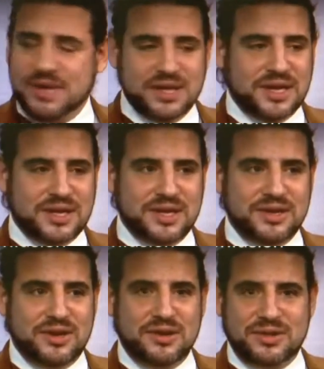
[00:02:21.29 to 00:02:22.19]
I mean,
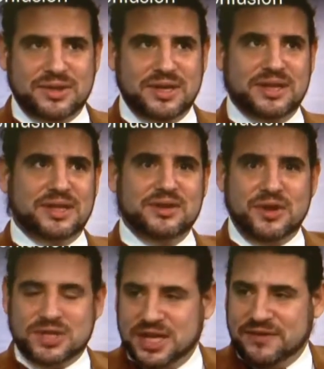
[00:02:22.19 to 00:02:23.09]
the
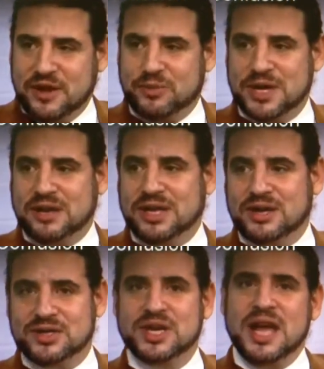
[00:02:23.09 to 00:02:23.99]
New York State of Health put out
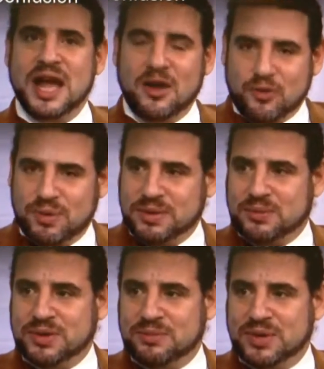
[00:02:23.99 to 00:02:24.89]
letters. Health
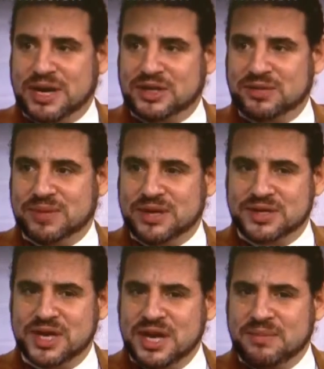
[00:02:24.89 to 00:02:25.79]
Republic put out some
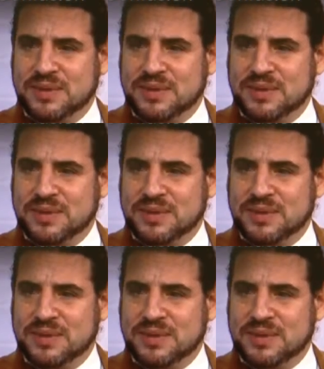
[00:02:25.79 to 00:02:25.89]
letters.